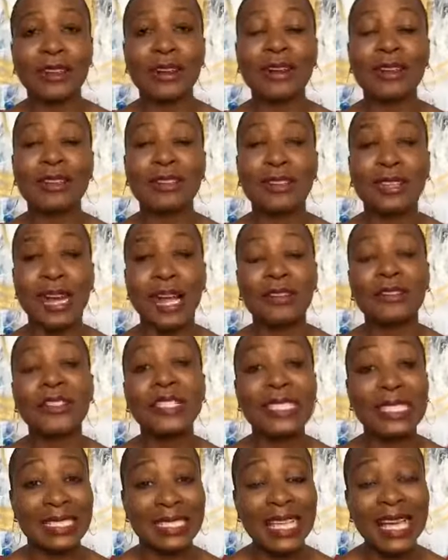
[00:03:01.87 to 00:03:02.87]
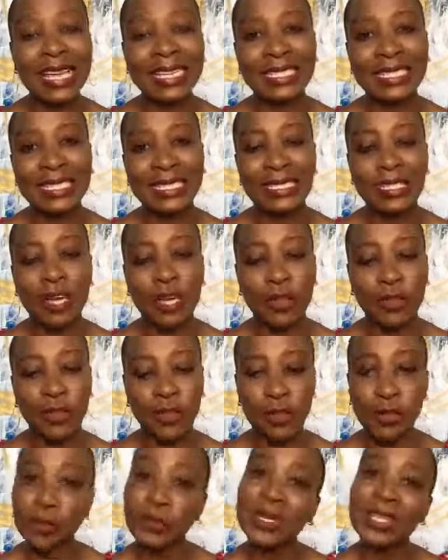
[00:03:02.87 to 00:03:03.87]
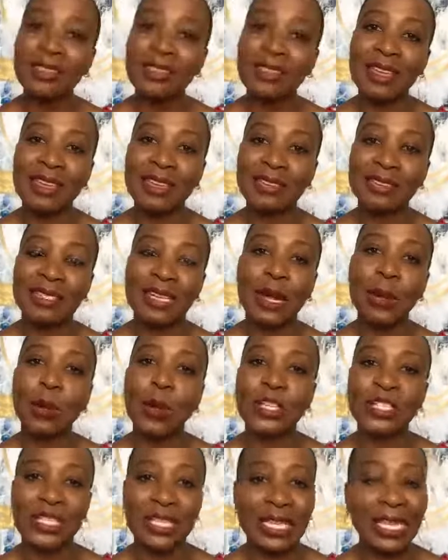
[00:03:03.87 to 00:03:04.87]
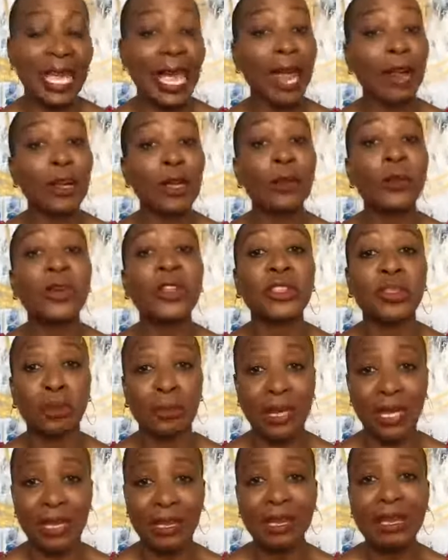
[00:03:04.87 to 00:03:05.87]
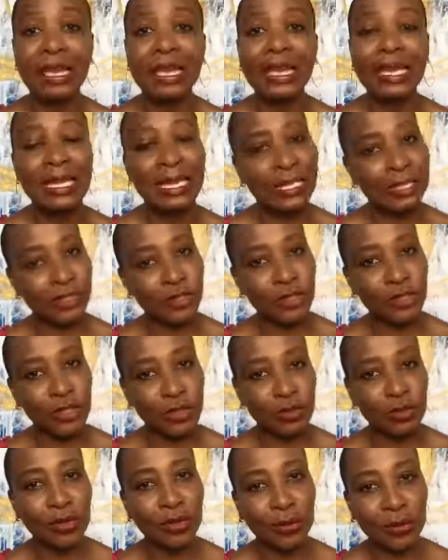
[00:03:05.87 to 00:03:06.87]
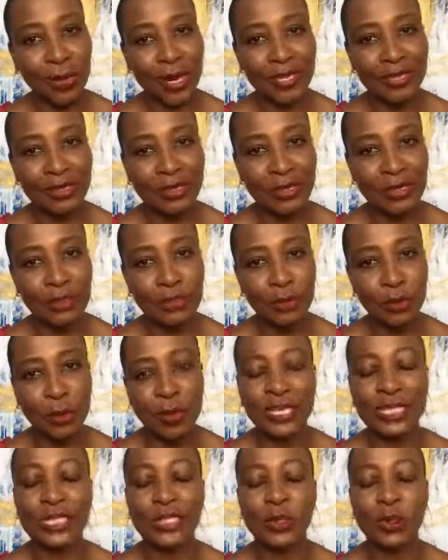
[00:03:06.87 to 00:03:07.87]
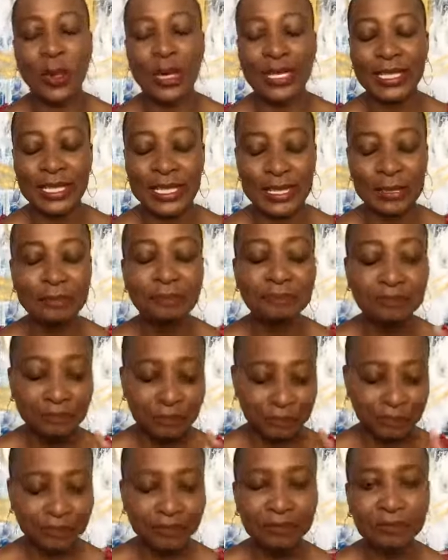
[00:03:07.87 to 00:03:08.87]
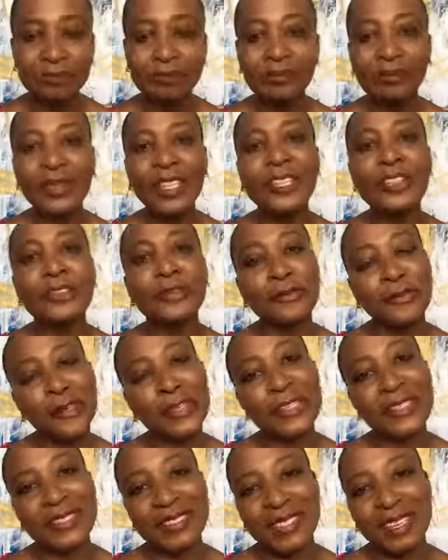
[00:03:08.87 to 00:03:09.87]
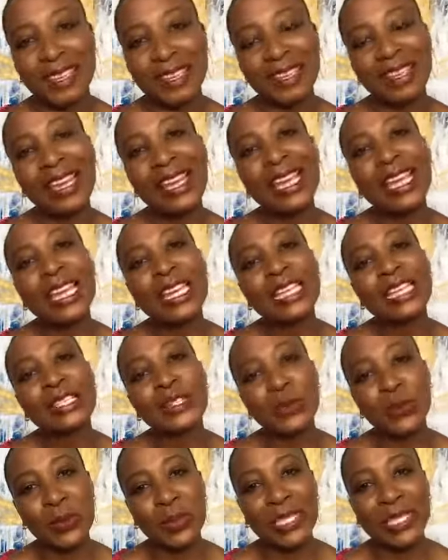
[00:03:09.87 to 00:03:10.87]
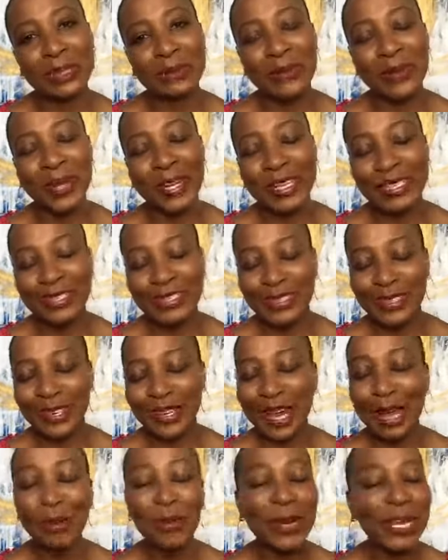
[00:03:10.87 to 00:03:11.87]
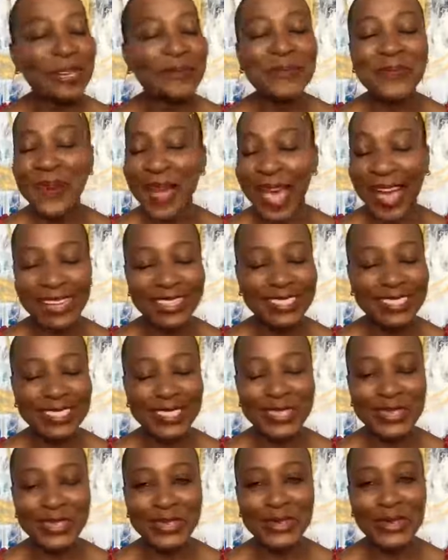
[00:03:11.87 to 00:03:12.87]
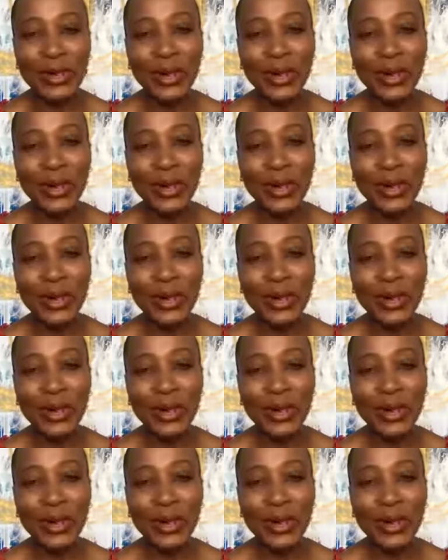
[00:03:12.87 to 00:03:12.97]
on and that I've decided are the three things that I want to carry with me into the rest of 2020. The first thing is really based on, I went back to